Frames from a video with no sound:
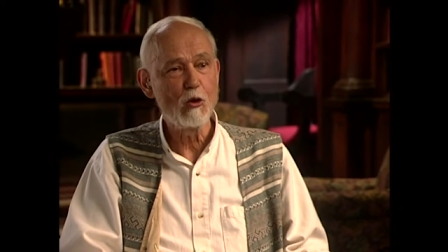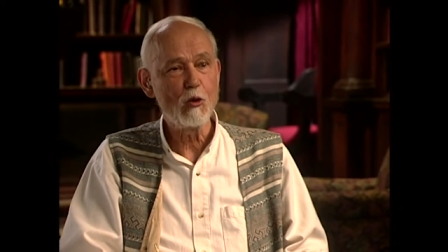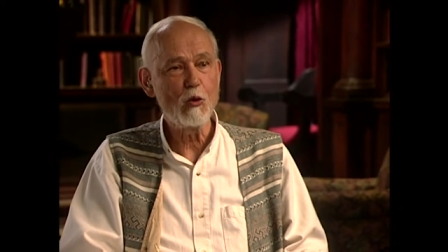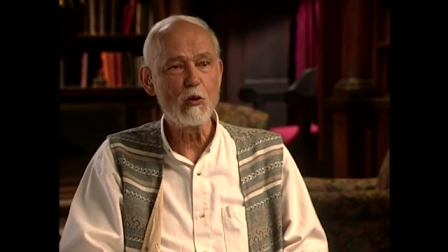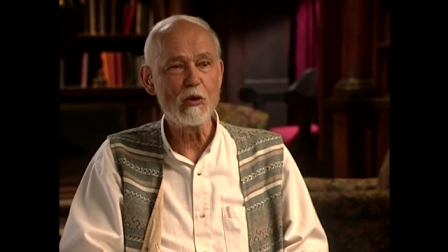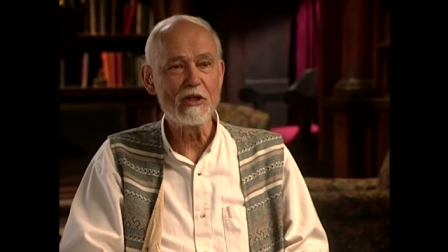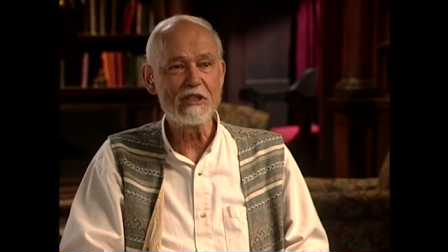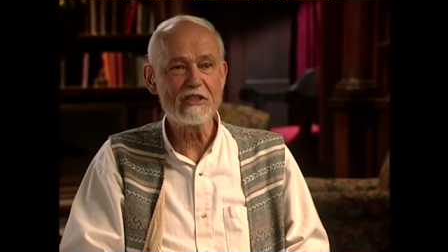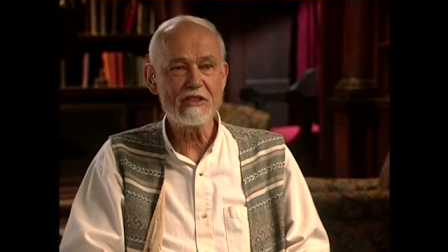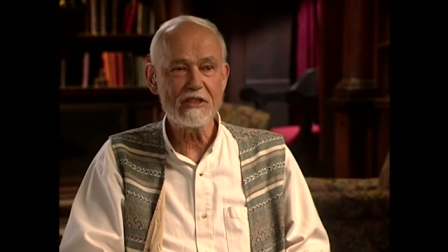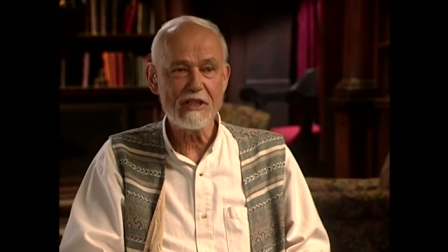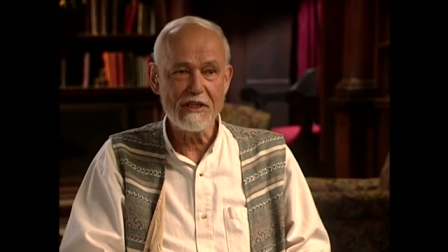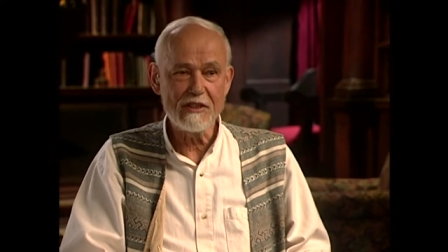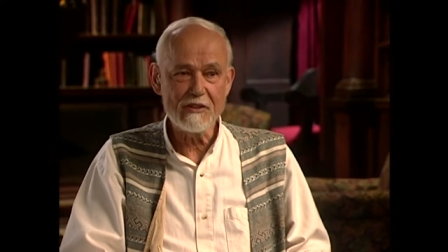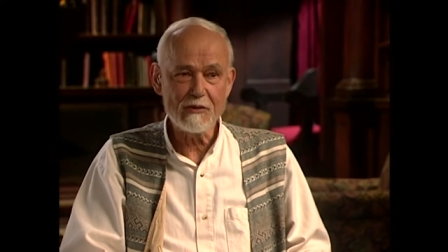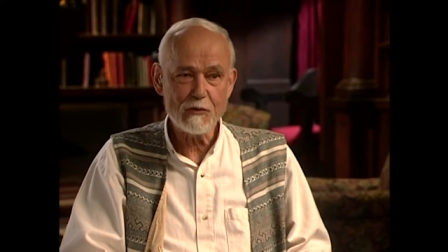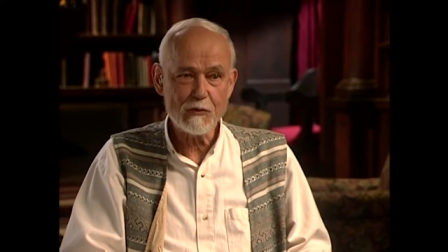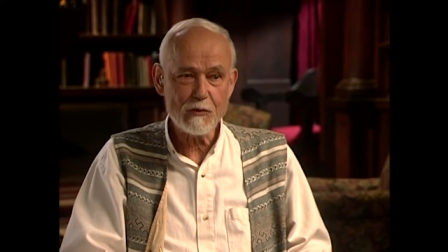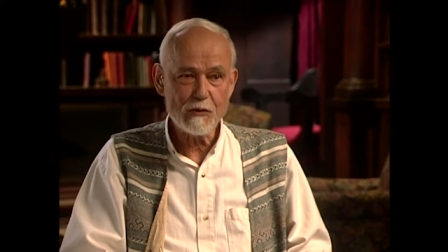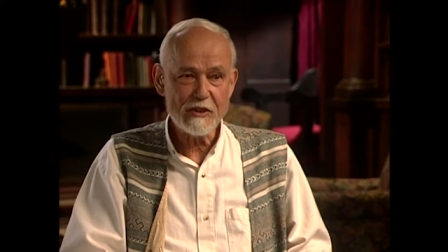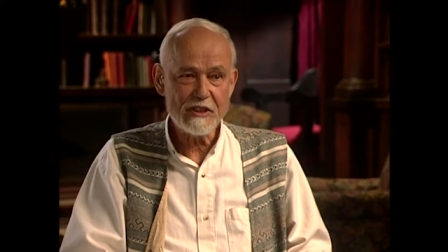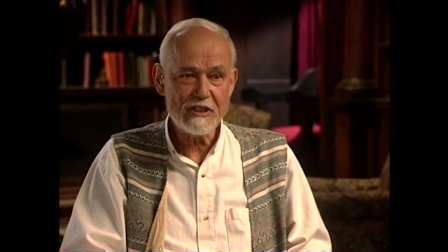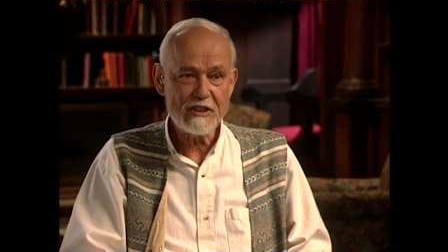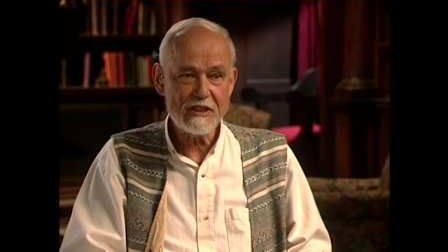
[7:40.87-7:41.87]
who is
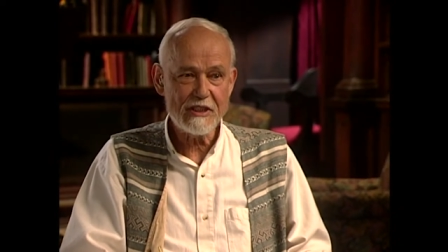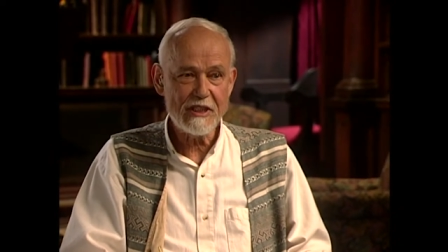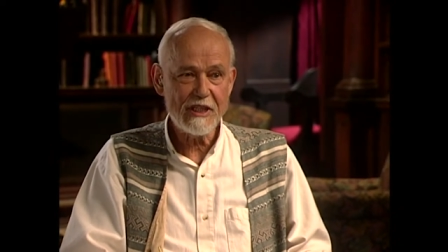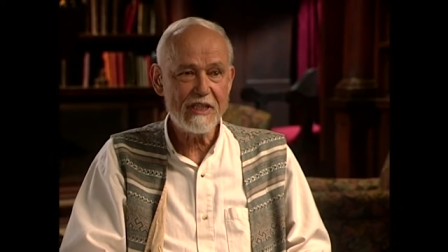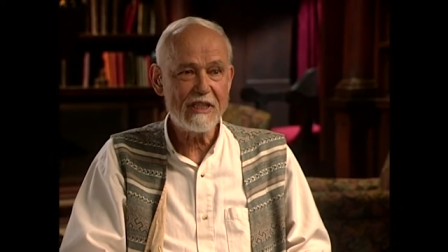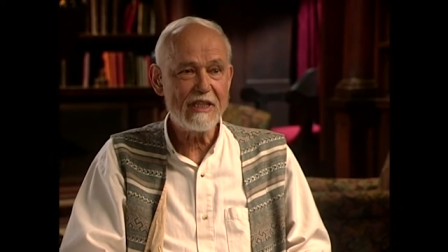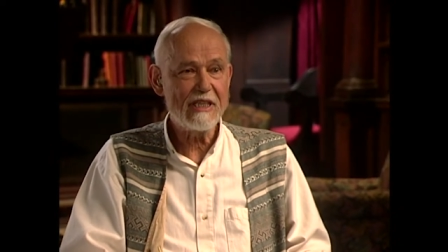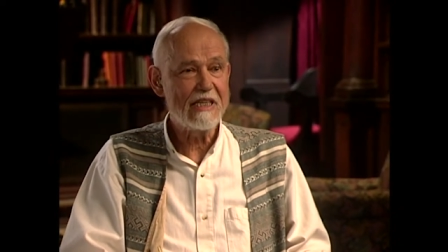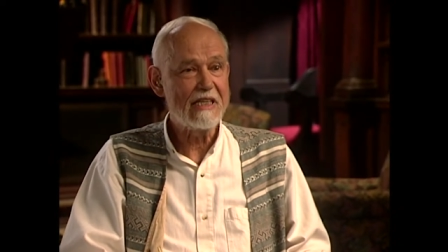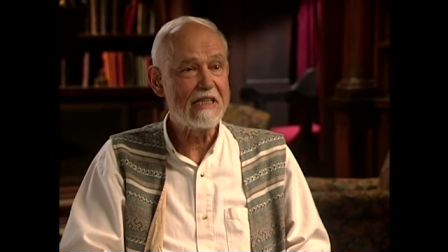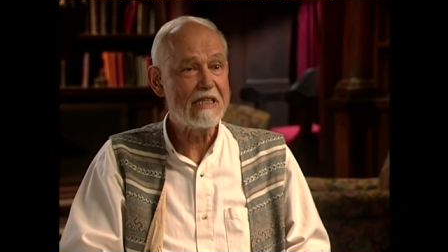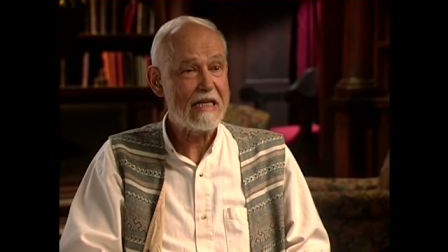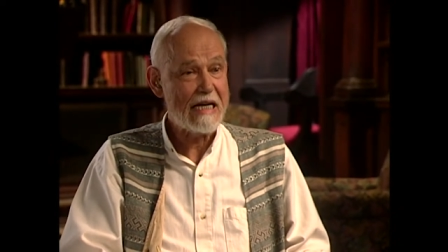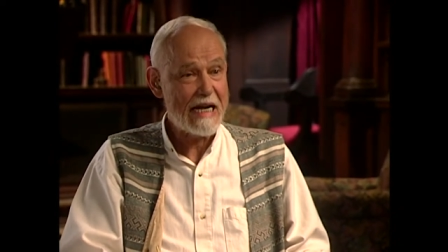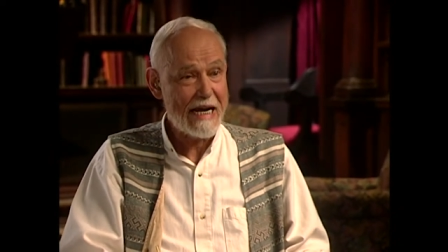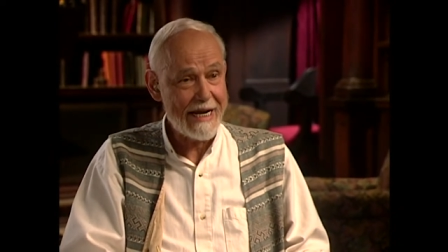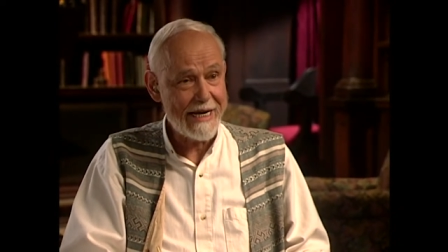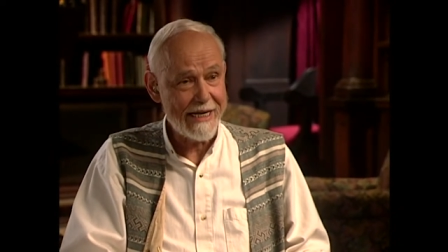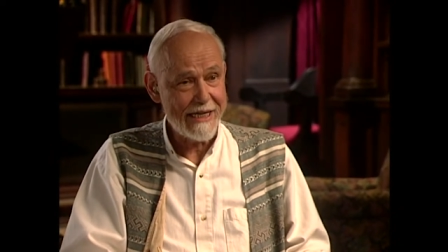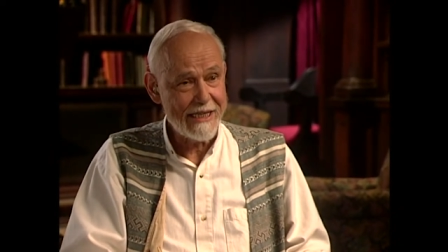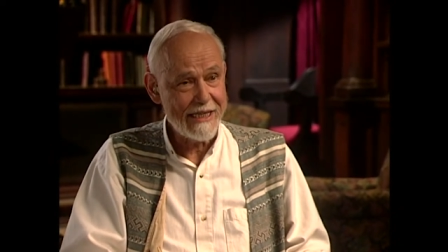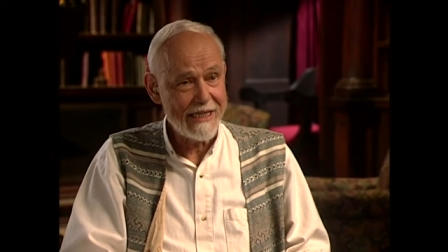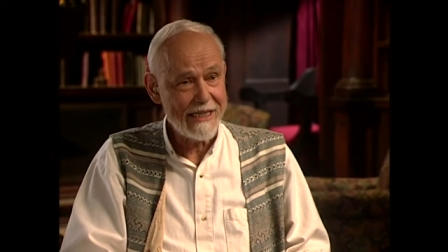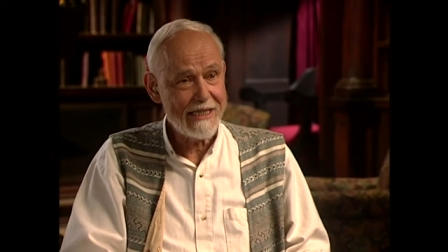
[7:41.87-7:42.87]
interested in
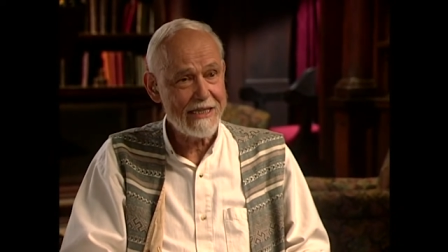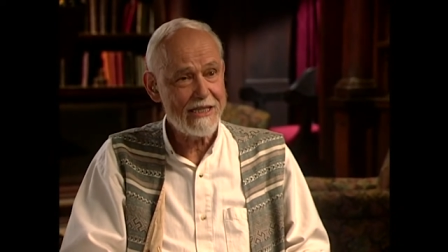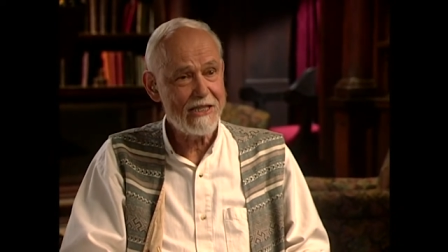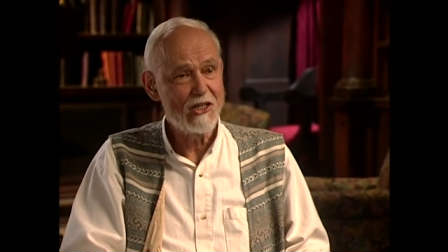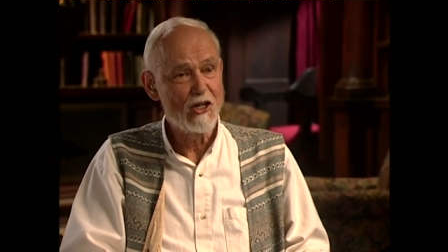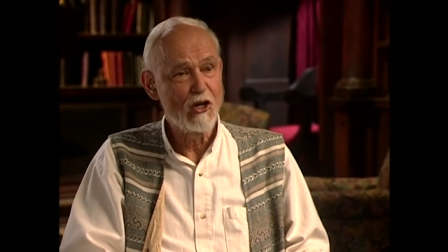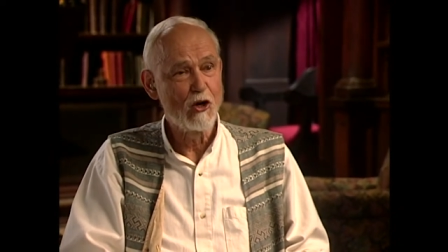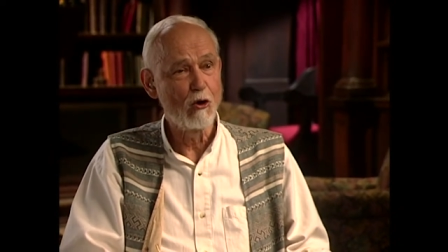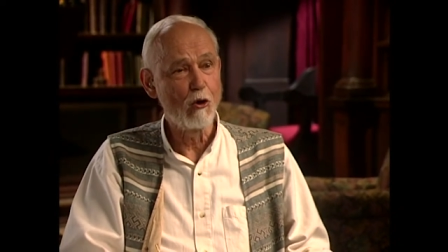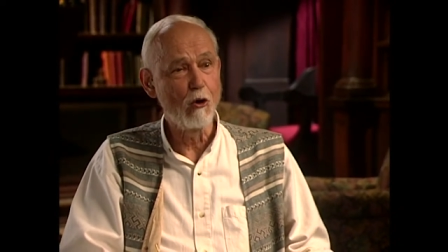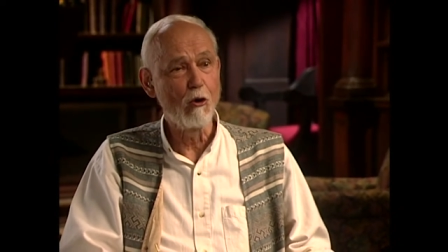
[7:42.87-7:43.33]
any